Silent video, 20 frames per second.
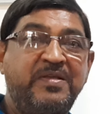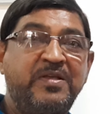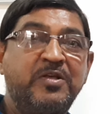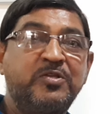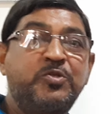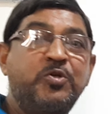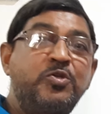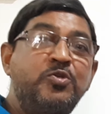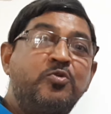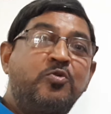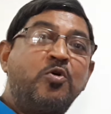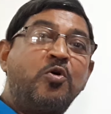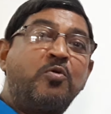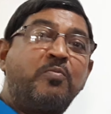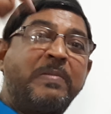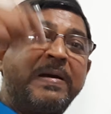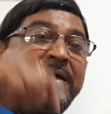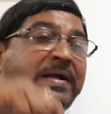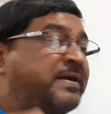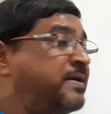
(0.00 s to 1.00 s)
So you go
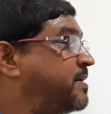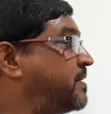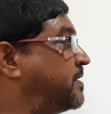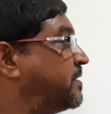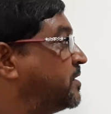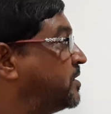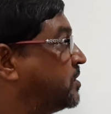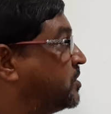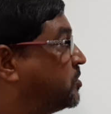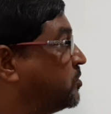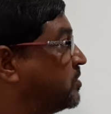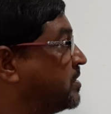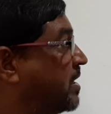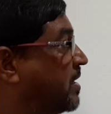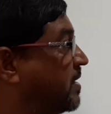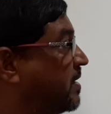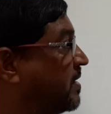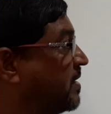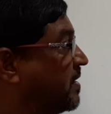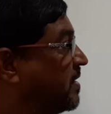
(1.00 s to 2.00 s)
back to
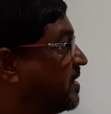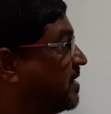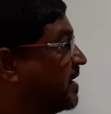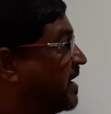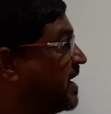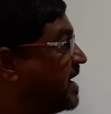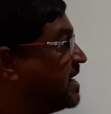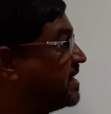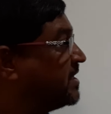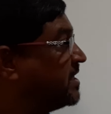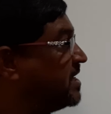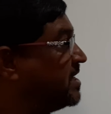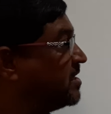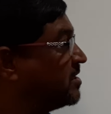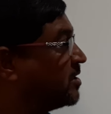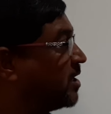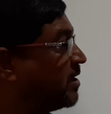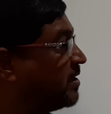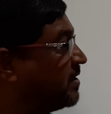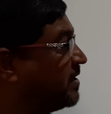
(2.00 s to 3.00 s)
the
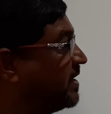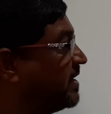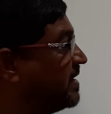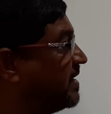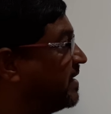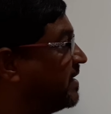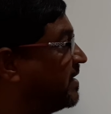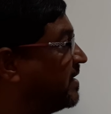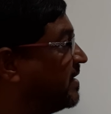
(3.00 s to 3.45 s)
1830,